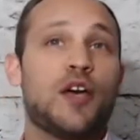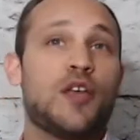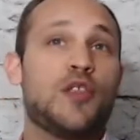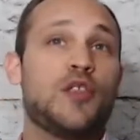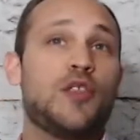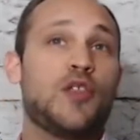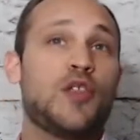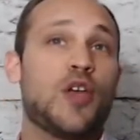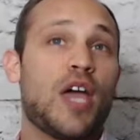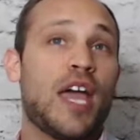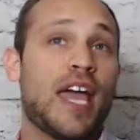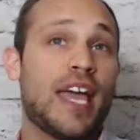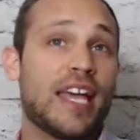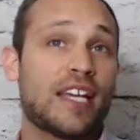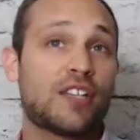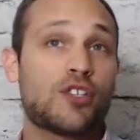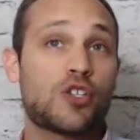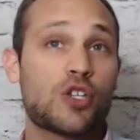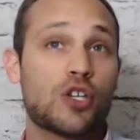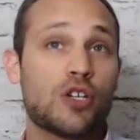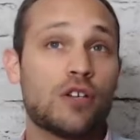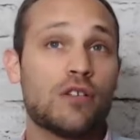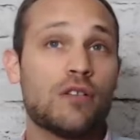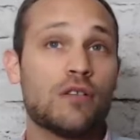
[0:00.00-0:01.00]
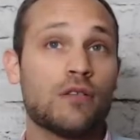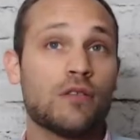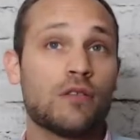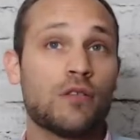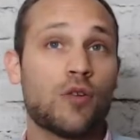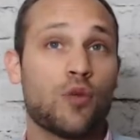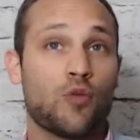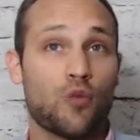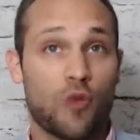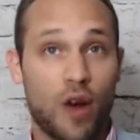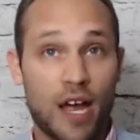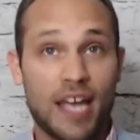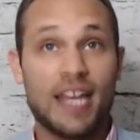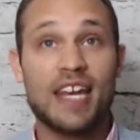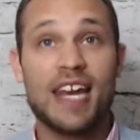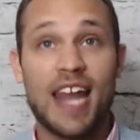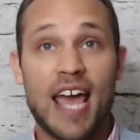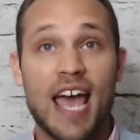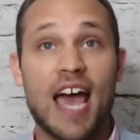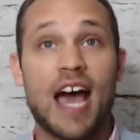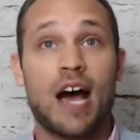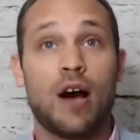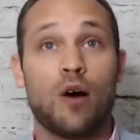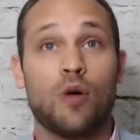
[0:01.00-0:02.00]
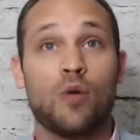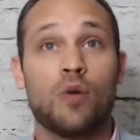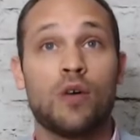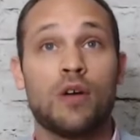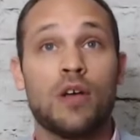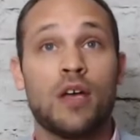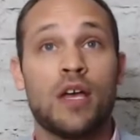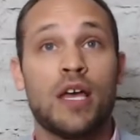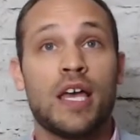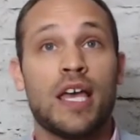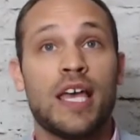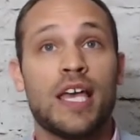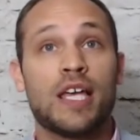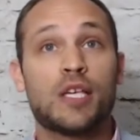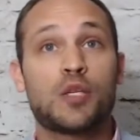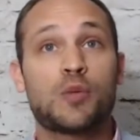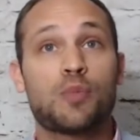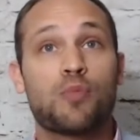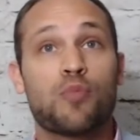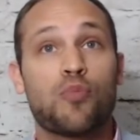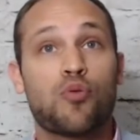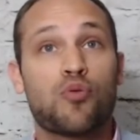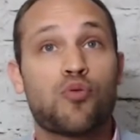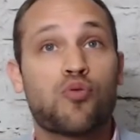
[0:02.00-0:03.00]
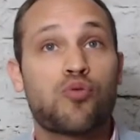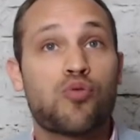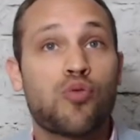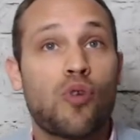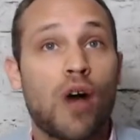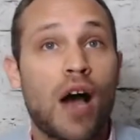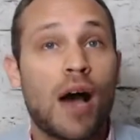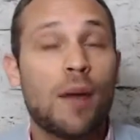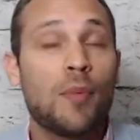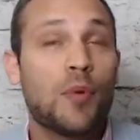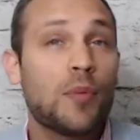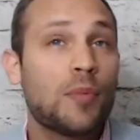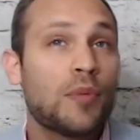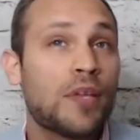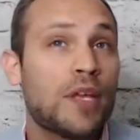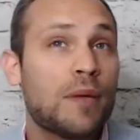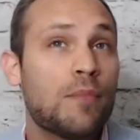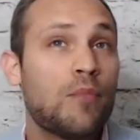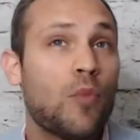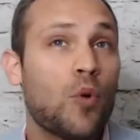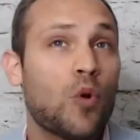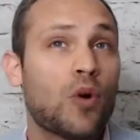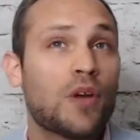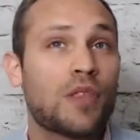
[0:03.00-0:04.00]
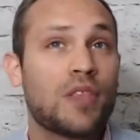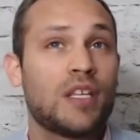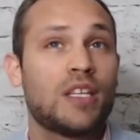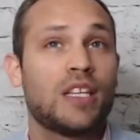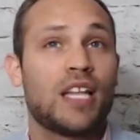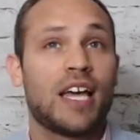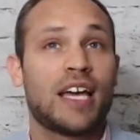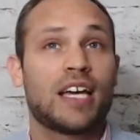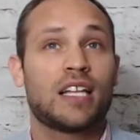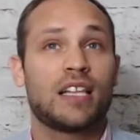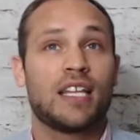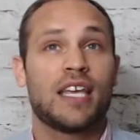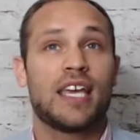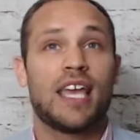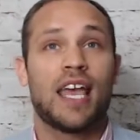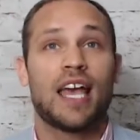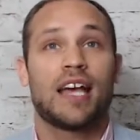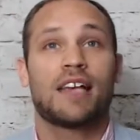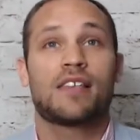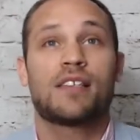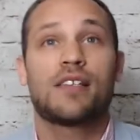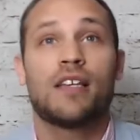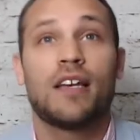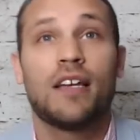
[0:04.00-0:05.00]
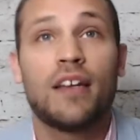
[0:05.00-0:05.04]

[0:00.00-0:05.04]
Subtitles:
the answer right now is probably more than likely yes.